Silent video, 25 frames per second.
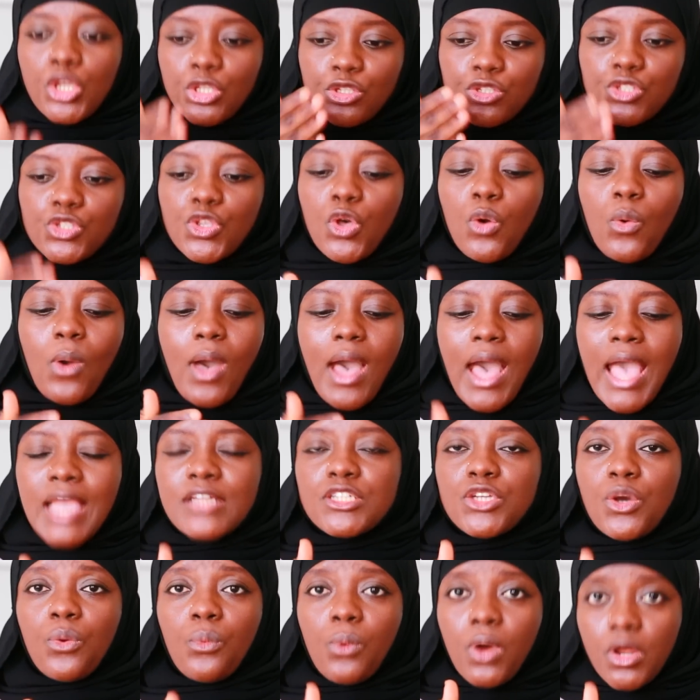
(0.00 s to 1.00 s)
So I
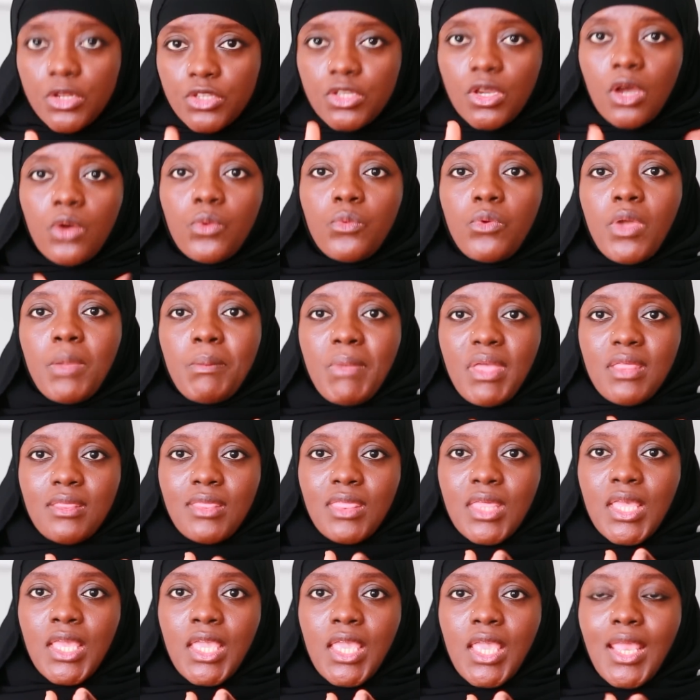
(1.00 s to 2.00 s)
don't want young women
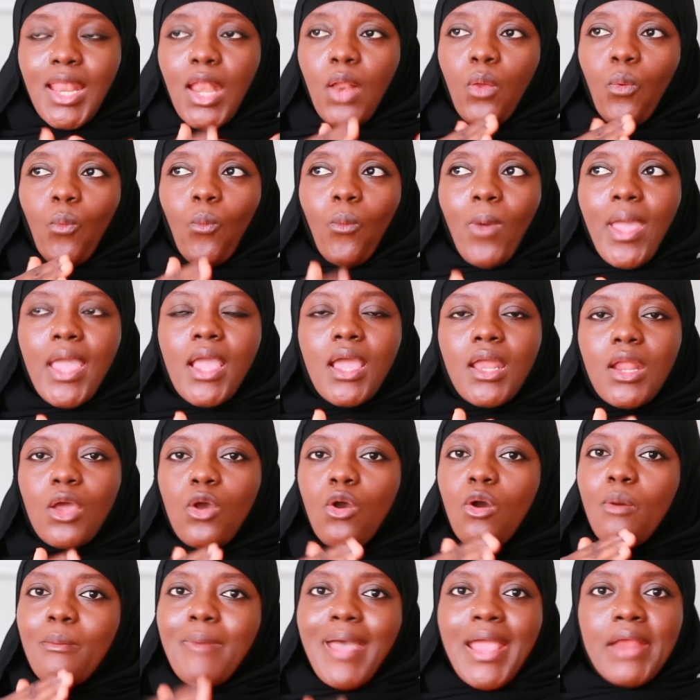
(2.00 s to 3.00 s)
thinking, we're going to
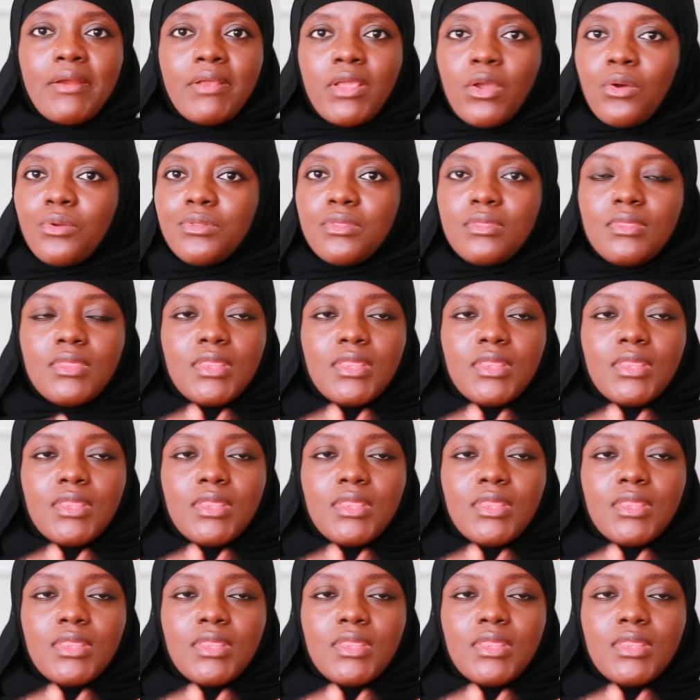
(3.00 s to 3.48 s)
go marry all